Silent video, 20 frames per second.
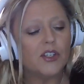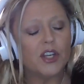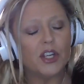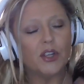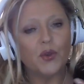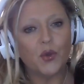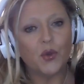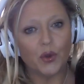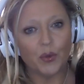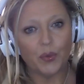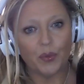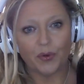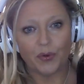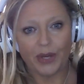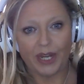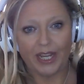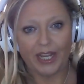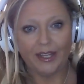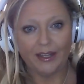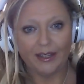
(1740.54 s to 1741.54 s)

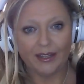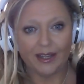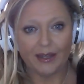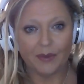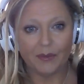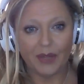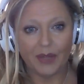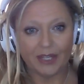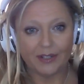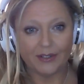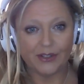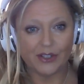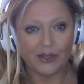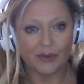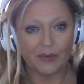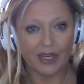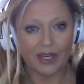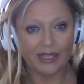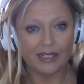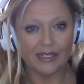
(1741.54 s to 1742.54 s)
incorporate them into
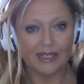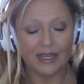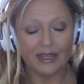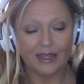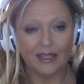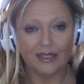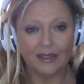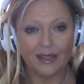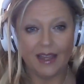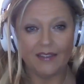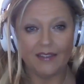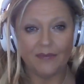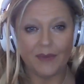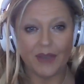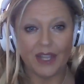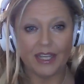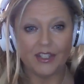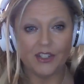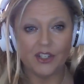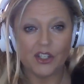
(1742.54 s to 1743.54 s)
my daily life
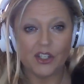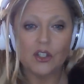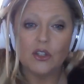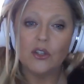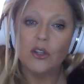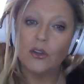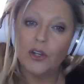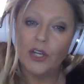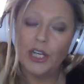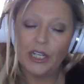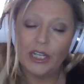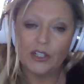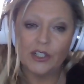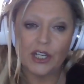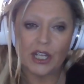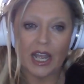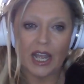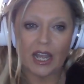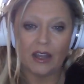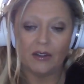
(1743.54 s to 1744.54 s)
by just learning
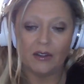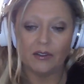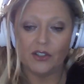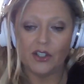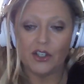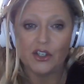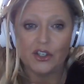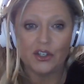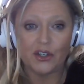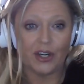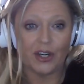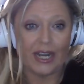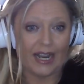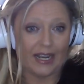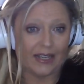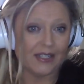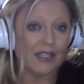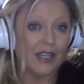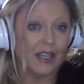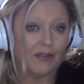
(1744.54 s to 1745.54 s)
how to start
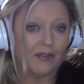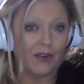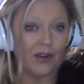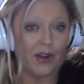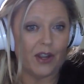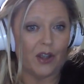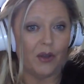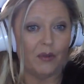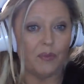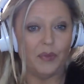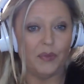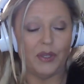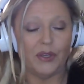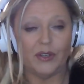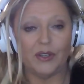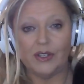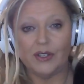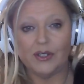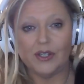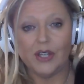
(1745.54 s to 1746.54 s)
asking for help,
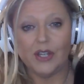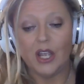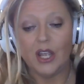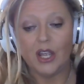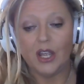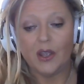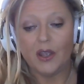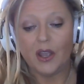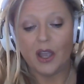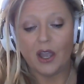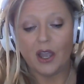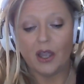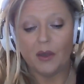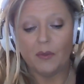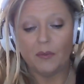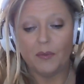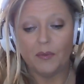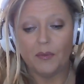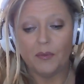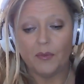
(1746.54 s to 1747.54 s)
because
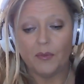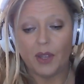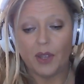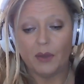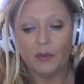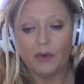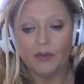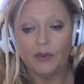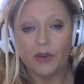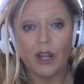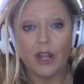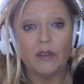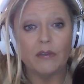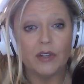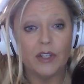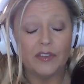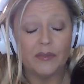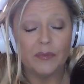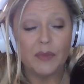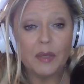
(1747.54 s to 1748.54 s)
I'm in
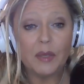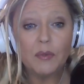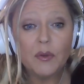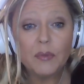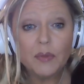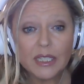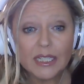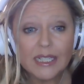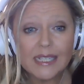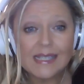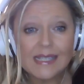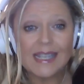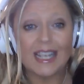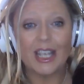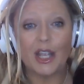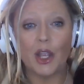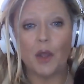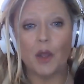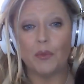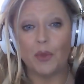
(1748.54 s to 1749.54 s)
recovery of people
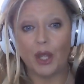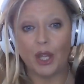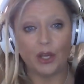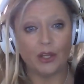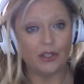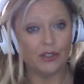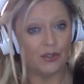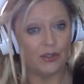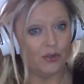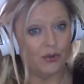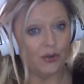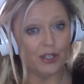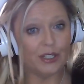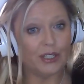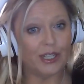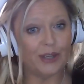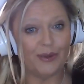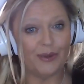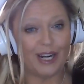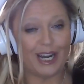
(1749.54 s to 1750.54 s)
pleasing, but
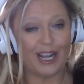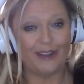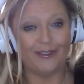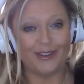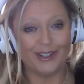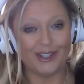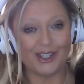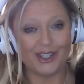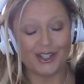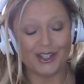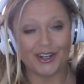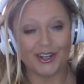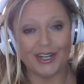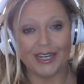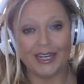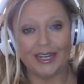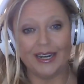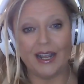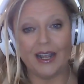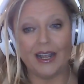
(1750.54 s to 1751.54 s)
historically when I first
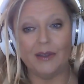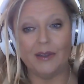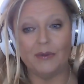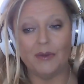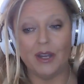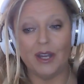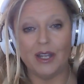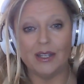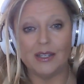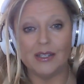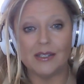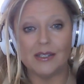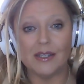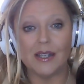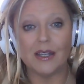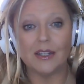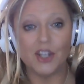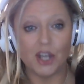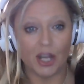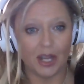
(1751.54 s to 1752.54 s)
started, I was
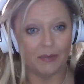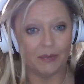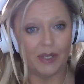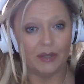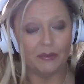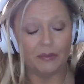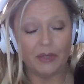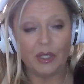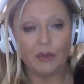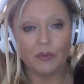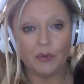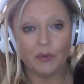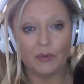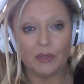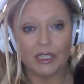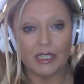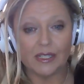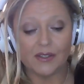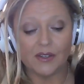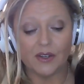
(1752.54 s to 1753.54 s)
a champion people
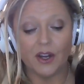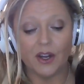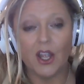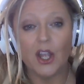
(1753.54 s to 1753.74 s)
pleaser.